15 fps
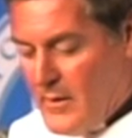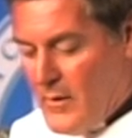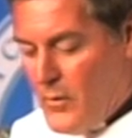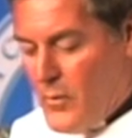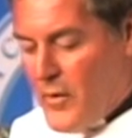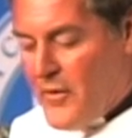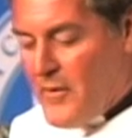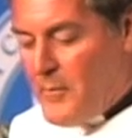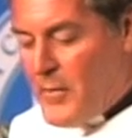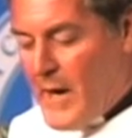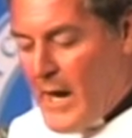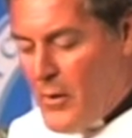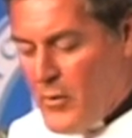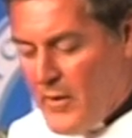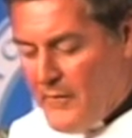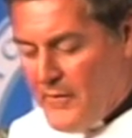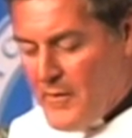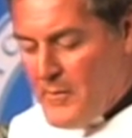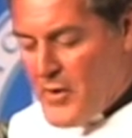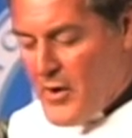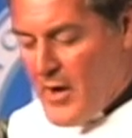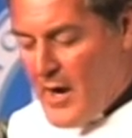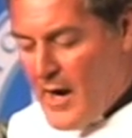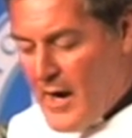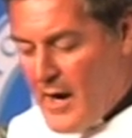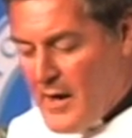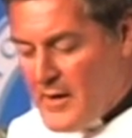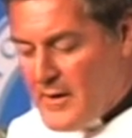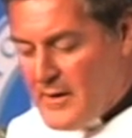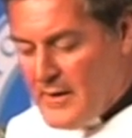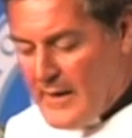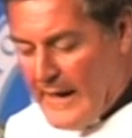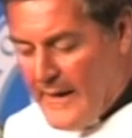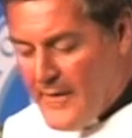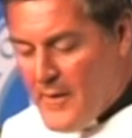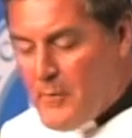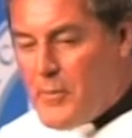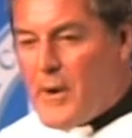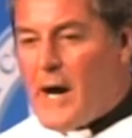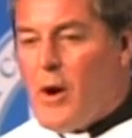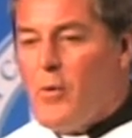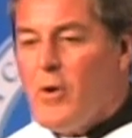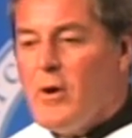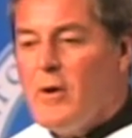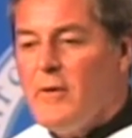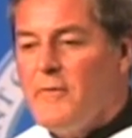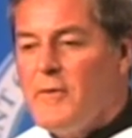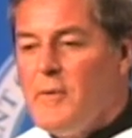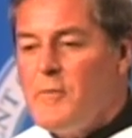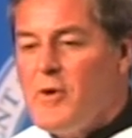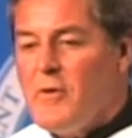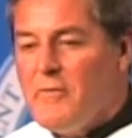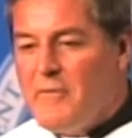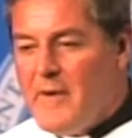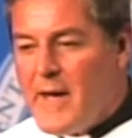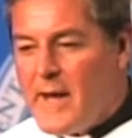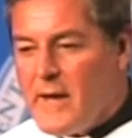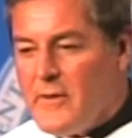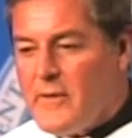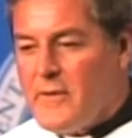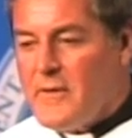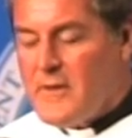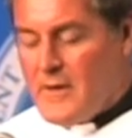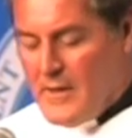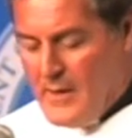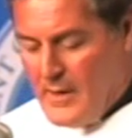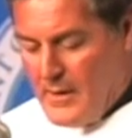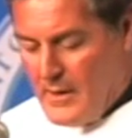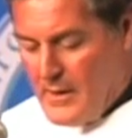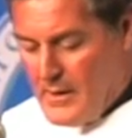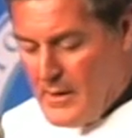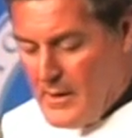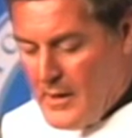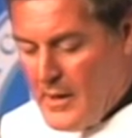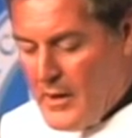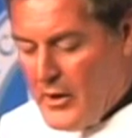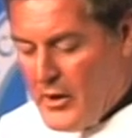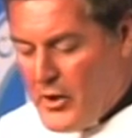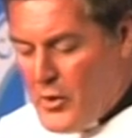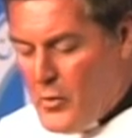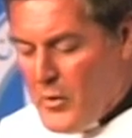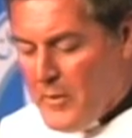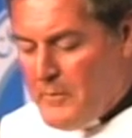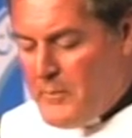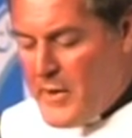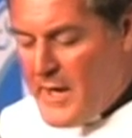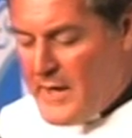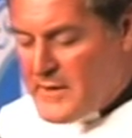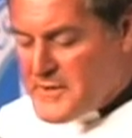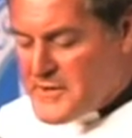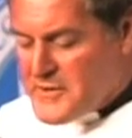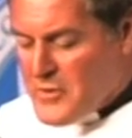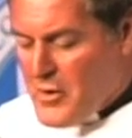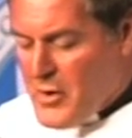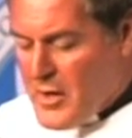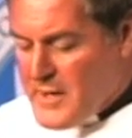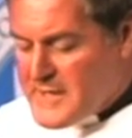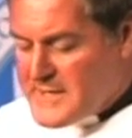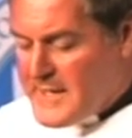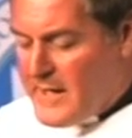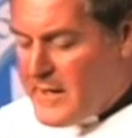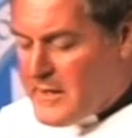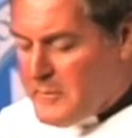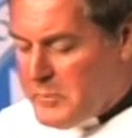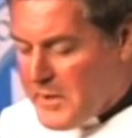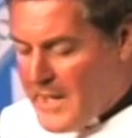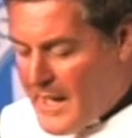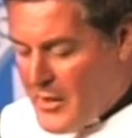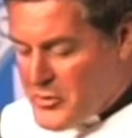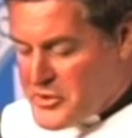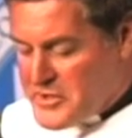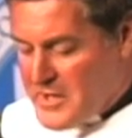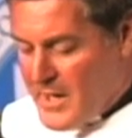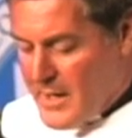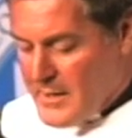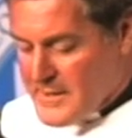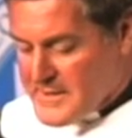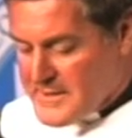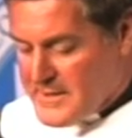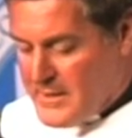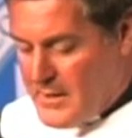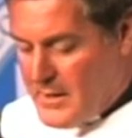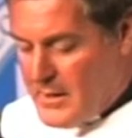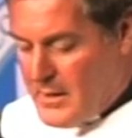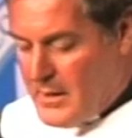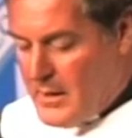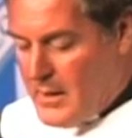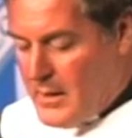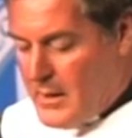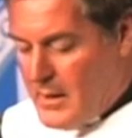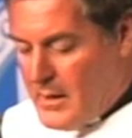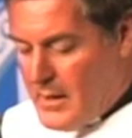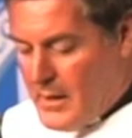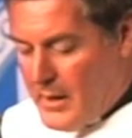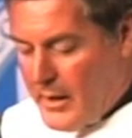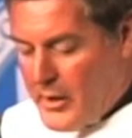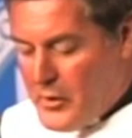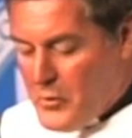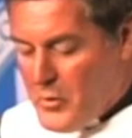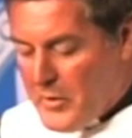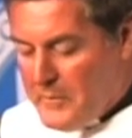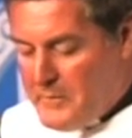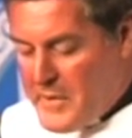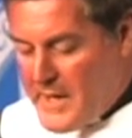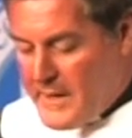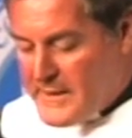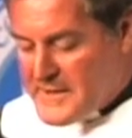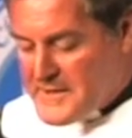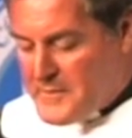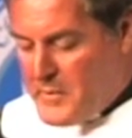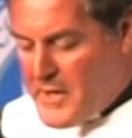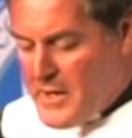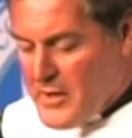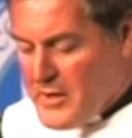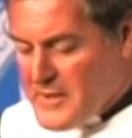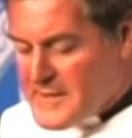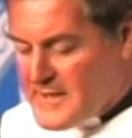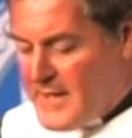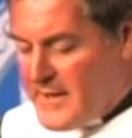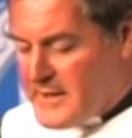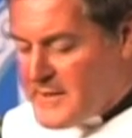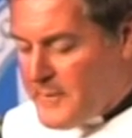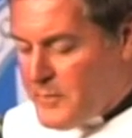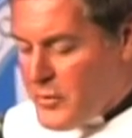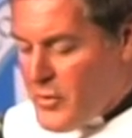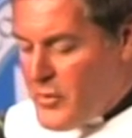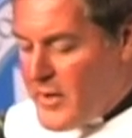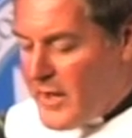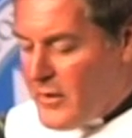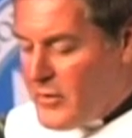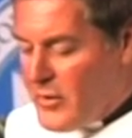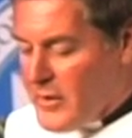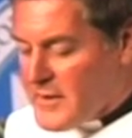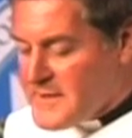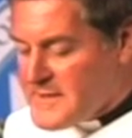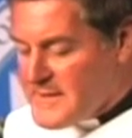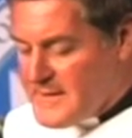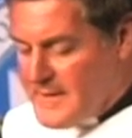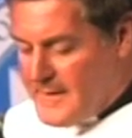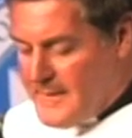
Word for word: With the power from your heart and the power from your faith, you will beat swords into plowshares. You will beat spears into pruning hooks.